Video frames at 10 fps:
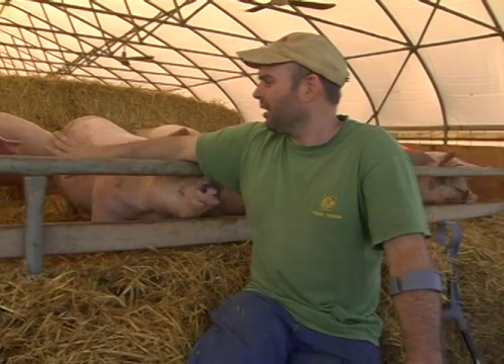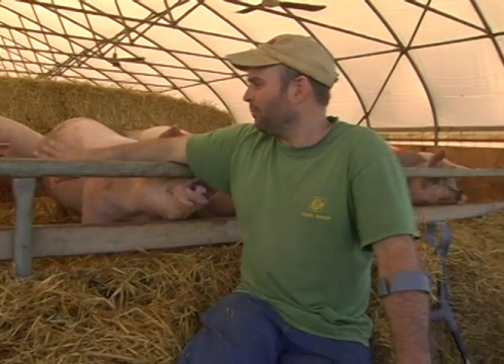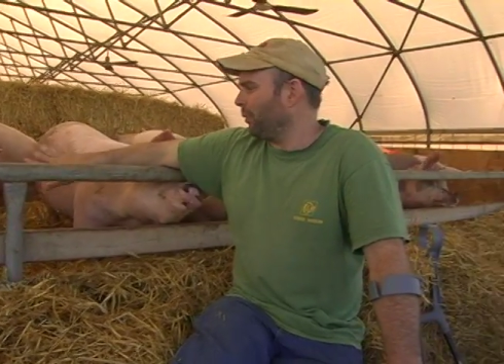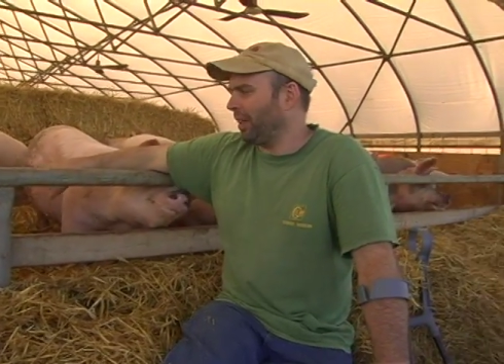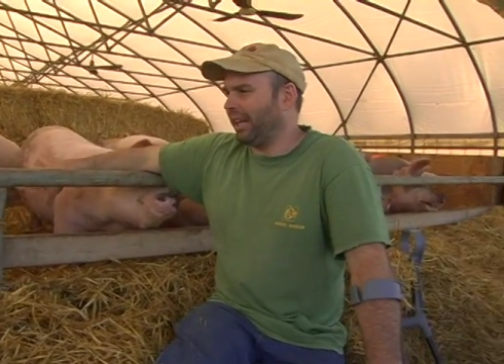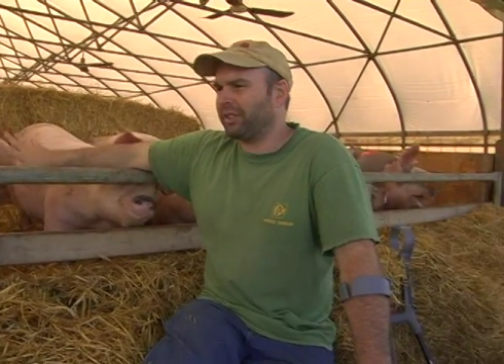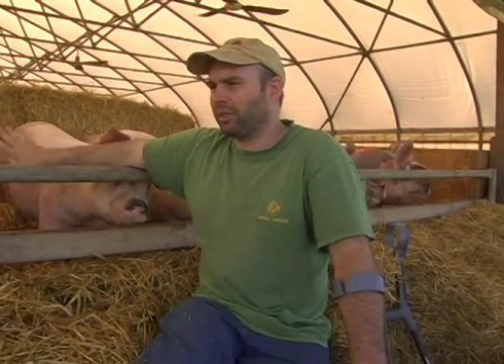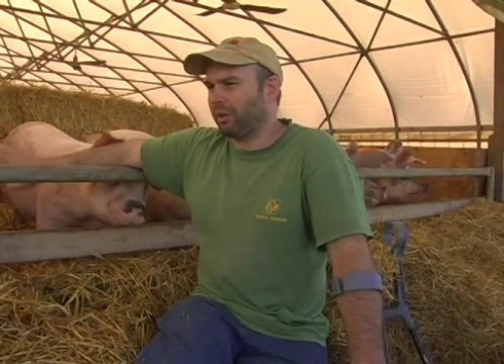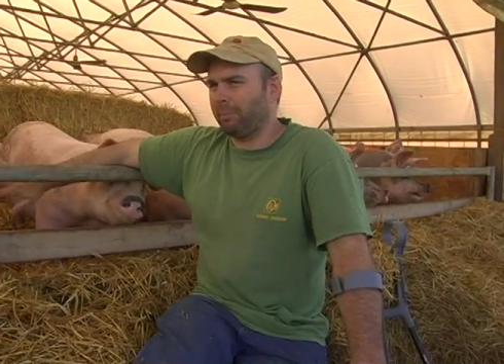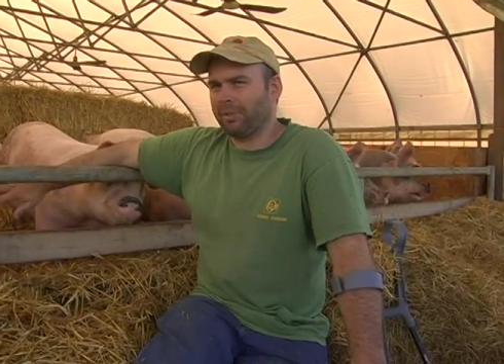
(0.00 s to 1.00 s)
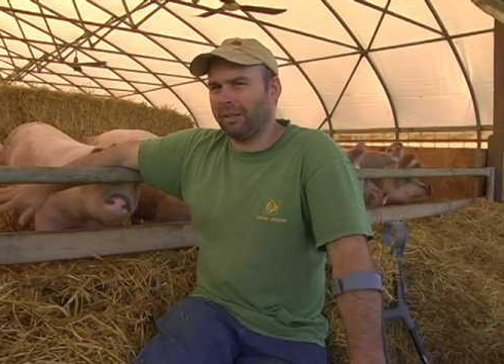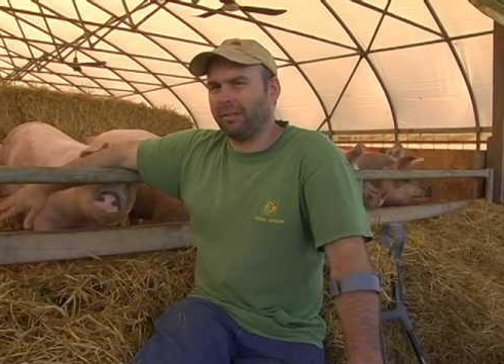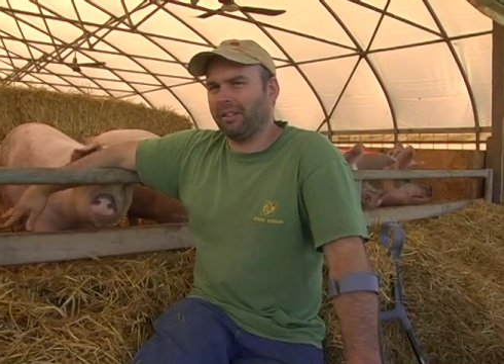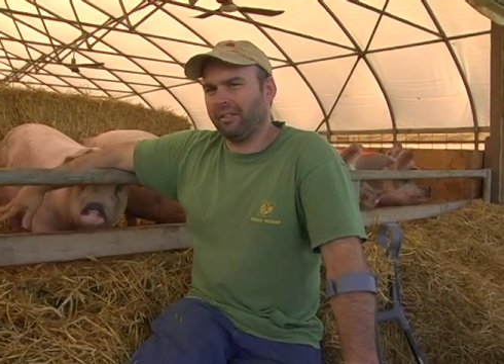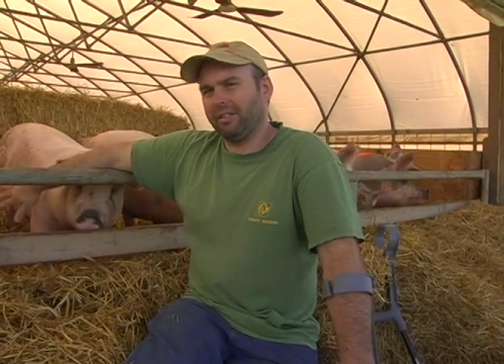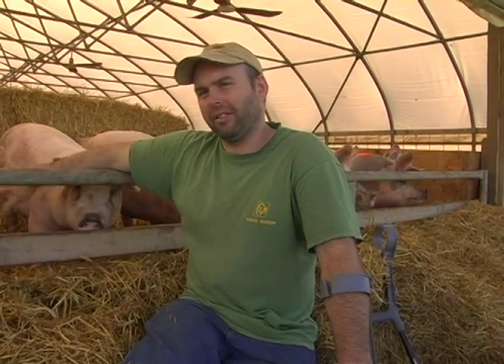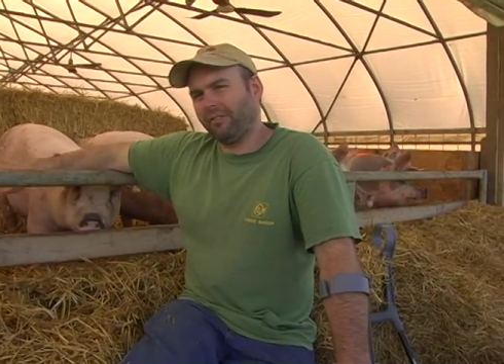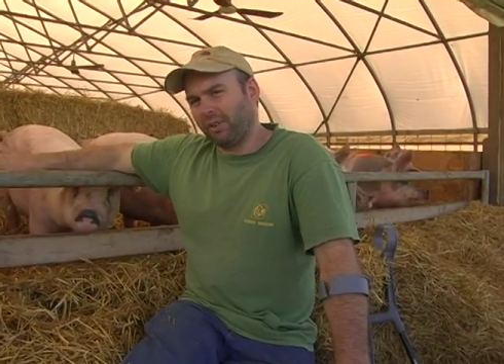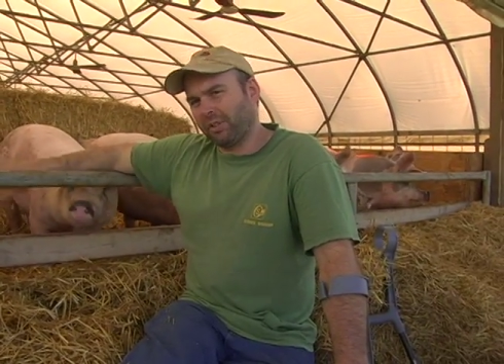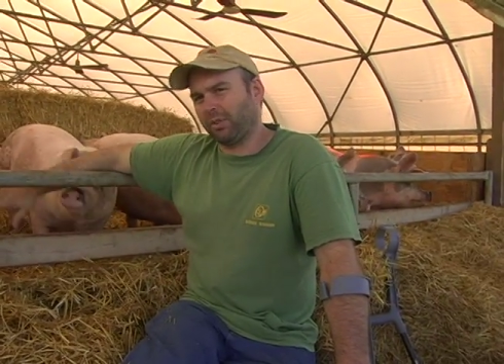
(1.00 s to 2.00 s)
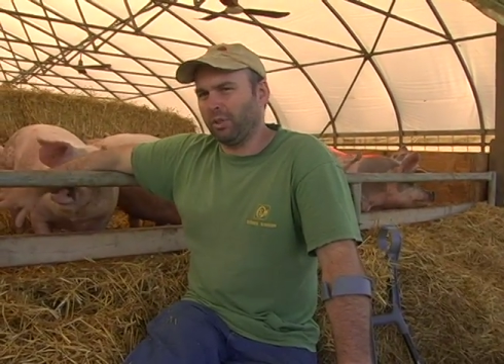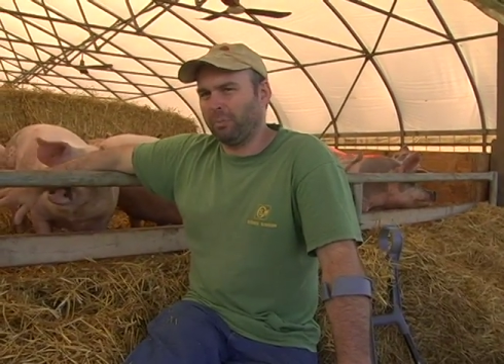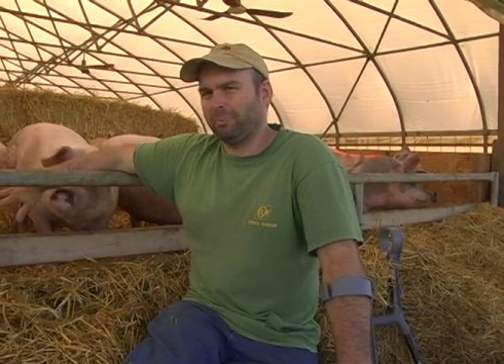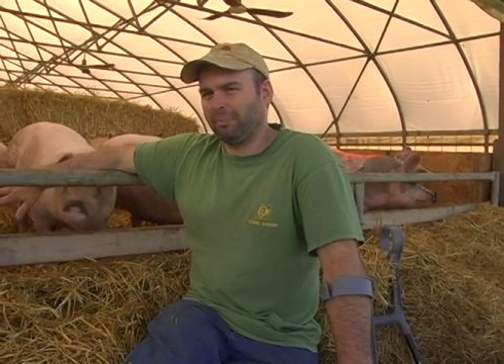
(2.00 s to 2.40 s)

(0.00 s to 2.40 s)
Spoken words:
But when the next group comes in, the first group,